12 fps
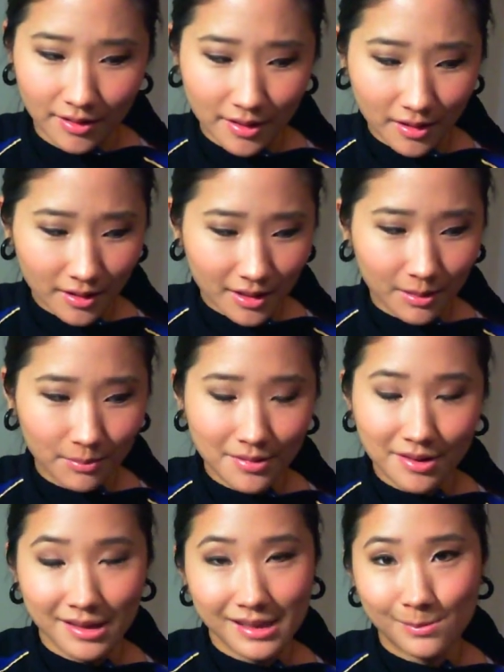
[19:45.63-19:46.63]
There are a couple
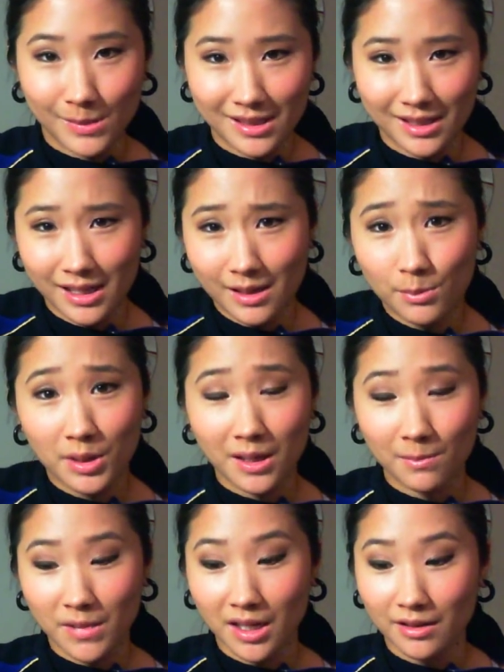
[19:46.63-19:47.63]
things missing, but
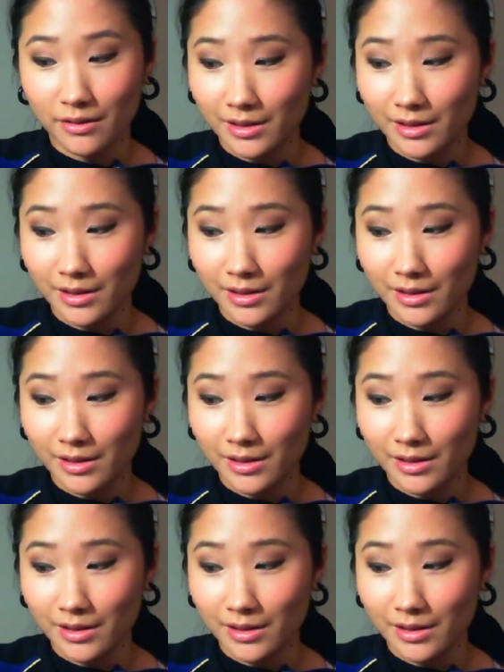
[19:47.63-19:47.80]
I'm not